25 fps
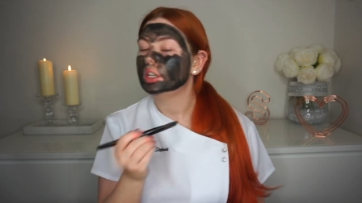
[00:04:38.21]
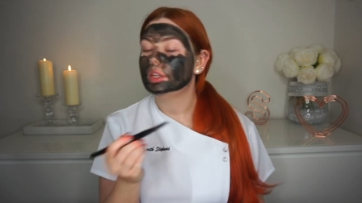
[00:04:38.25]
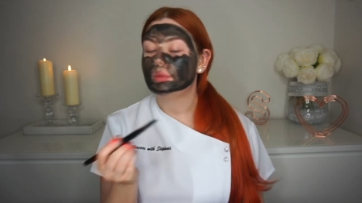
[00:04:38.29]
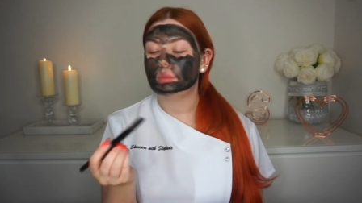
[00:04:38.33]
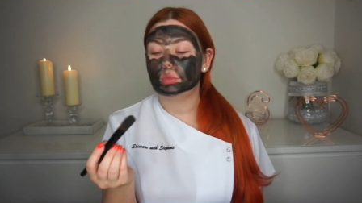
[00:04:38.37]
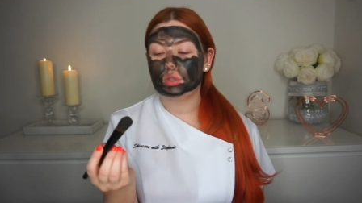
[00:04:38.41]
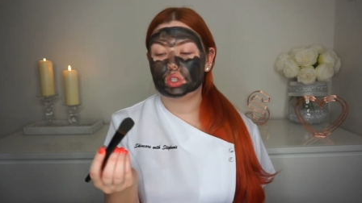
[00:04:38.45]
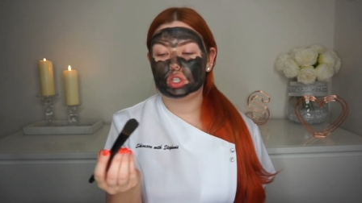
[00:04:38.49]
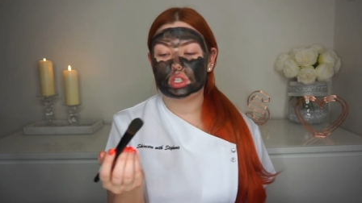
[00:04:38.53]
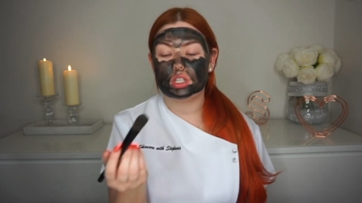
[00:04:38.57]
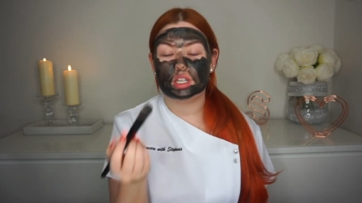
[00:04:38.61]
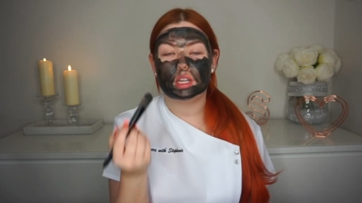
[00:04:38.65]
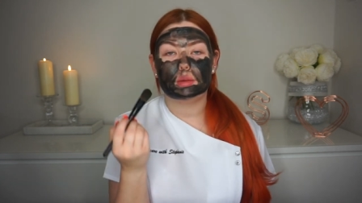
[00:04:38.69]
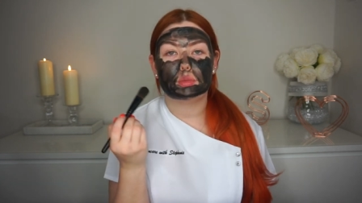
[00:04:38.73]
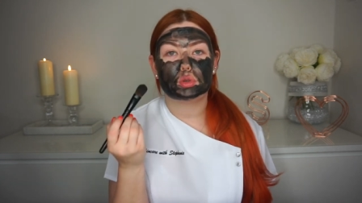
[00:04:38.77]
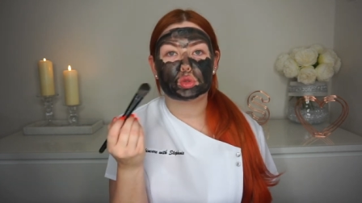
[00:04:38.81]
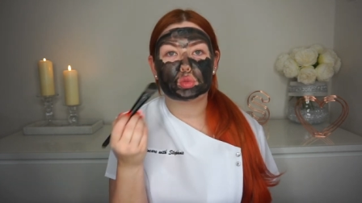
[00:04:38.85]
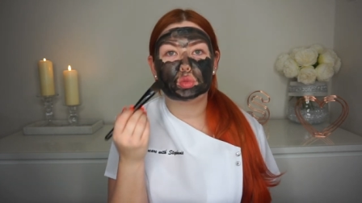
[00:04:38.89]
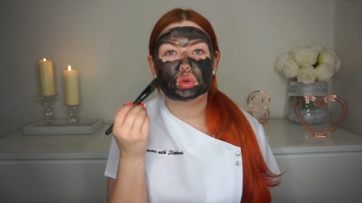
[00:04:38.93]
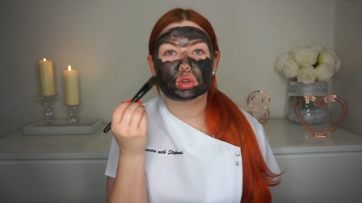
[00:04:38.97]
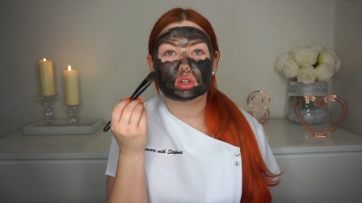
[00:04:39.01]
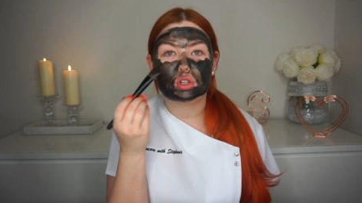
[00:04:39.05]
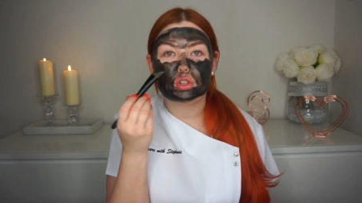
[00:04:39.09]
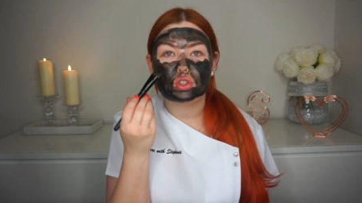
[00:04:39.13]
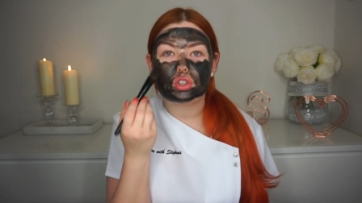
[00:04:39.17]
but you see how much
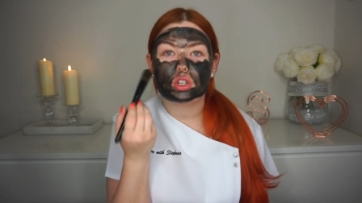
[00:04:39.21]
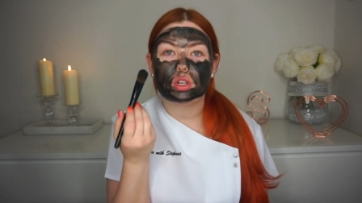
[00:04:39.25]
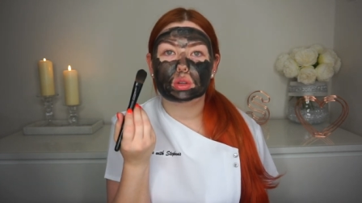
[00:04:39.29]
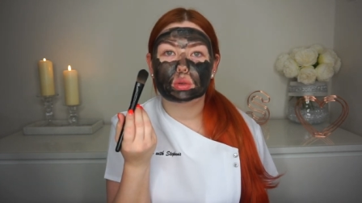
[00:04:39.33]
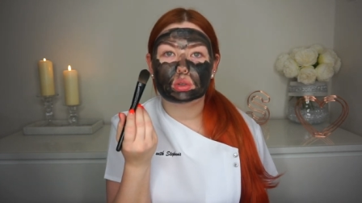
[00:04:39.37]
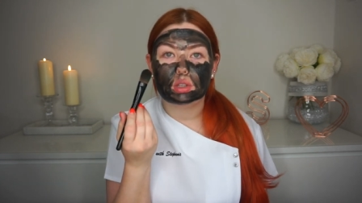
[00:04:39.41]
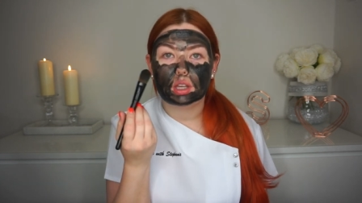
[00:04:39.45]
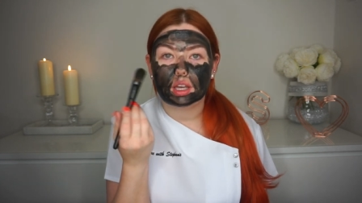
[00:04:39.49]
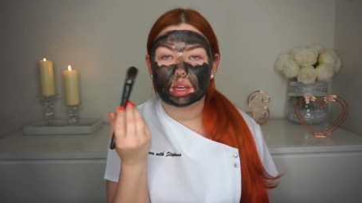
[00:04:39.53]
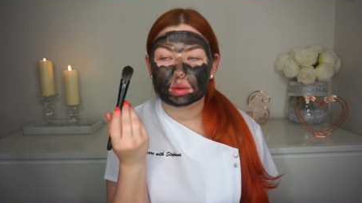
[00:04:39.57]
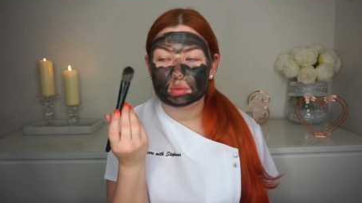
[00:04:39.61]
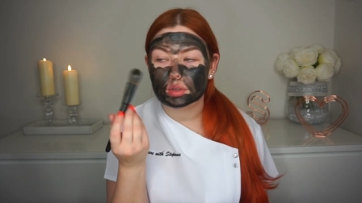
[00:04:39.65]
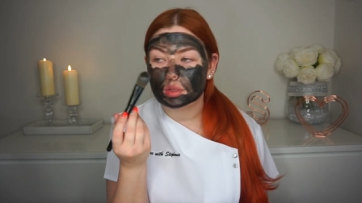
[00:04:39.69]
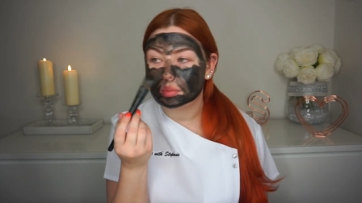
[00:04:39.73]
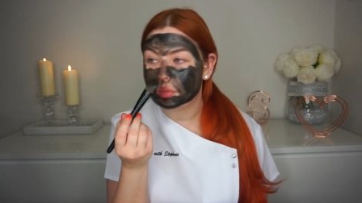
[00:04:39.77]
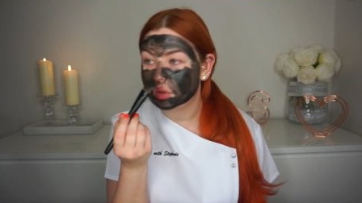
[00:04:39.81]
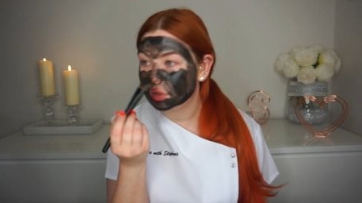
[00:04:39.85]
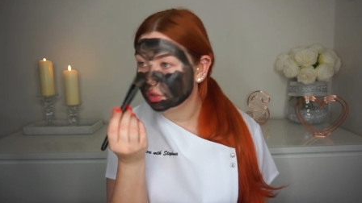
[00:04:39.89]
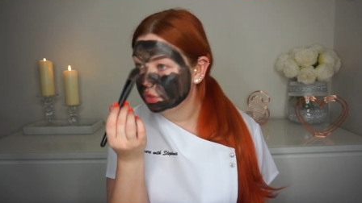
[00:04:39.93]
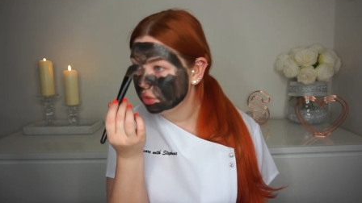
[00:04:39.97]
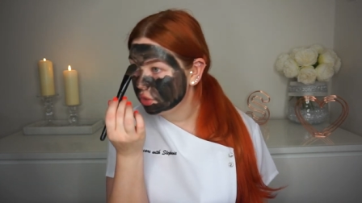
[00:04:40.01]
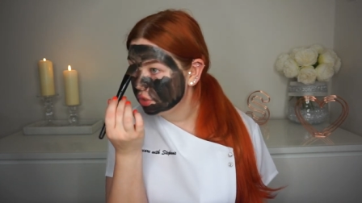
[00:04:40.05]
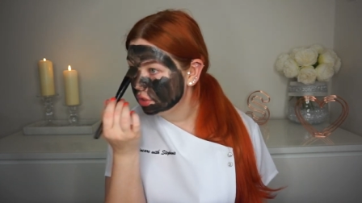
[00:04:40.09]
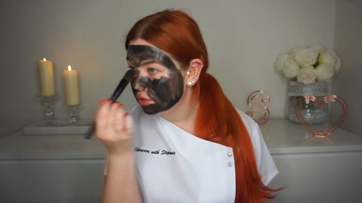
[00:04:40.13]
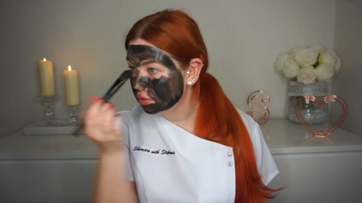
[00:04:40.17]
more control you get with a
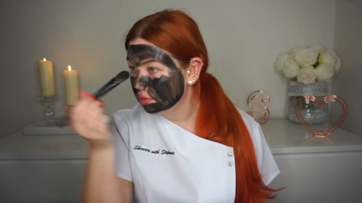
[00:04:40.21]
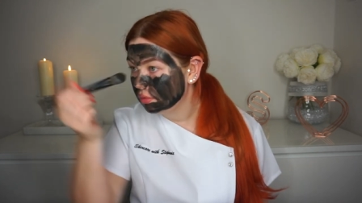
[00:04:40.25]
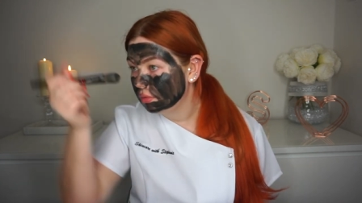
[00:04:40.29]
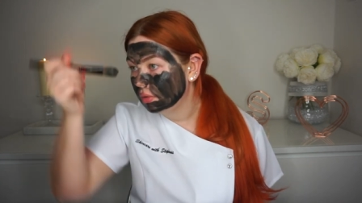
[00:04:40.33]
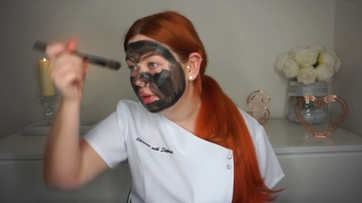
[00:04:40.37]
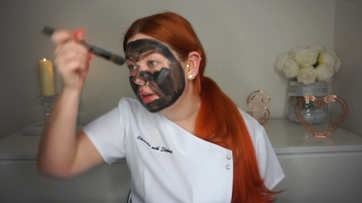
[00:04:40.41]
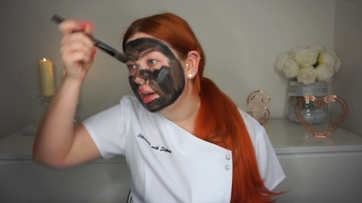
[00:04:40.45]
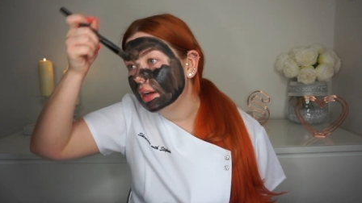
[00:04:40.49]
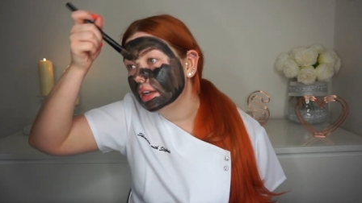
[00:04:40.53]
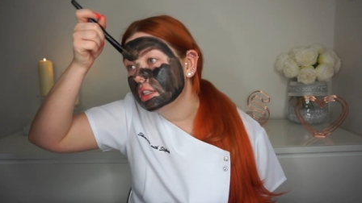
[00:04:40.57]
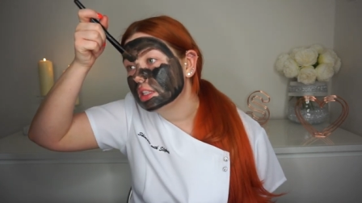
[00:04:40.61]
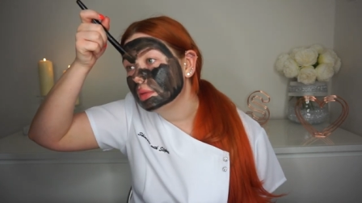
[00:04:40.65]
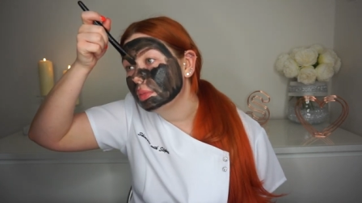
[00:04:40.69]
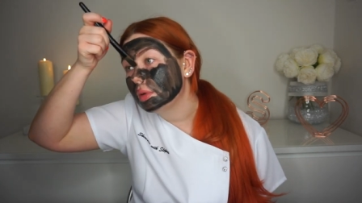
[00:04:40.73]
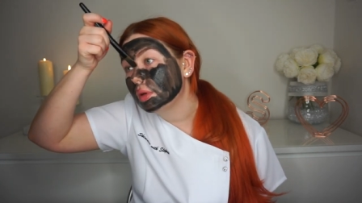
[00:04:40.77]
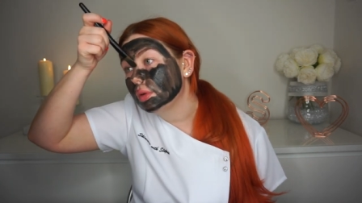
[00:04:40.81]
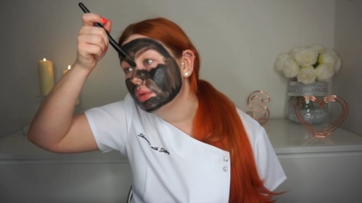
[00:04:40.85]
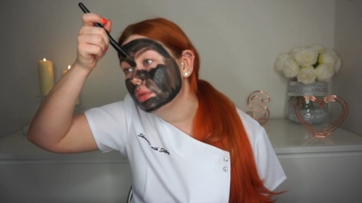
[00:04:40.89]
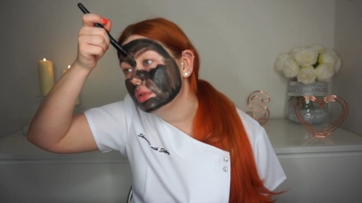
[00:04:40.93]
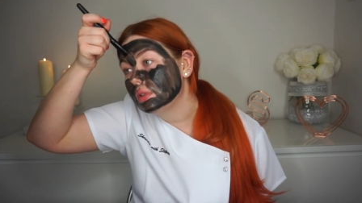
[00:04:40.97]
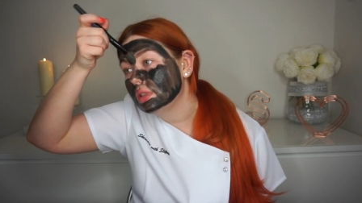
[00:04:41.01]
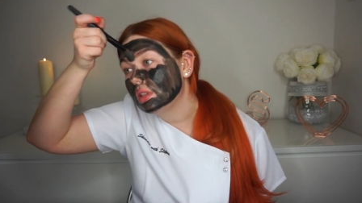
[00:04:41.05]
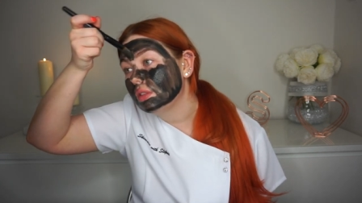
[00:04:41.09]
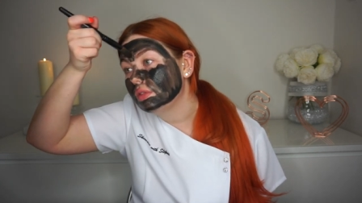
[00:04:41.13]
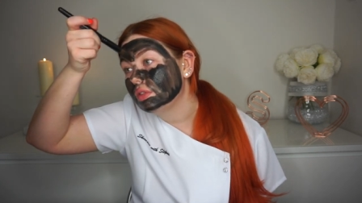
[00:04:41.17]
brush as
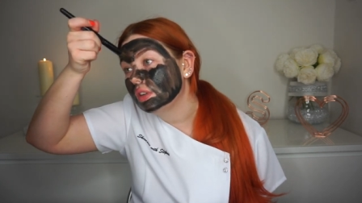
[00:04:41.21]
opposed to your